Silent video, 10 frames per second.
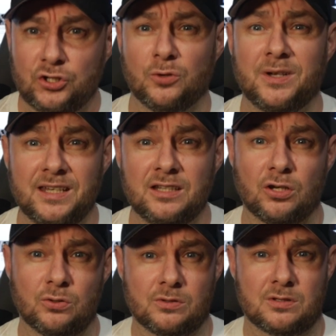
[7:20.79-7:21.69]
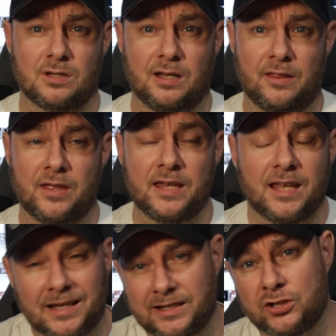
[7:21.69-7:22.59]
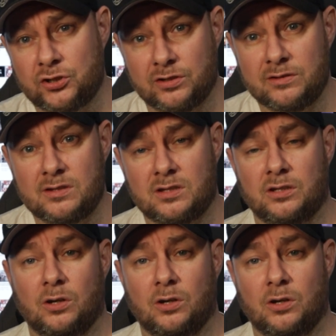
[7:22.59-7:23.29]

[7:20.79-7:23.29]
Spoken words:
Do I need those? Are they additions?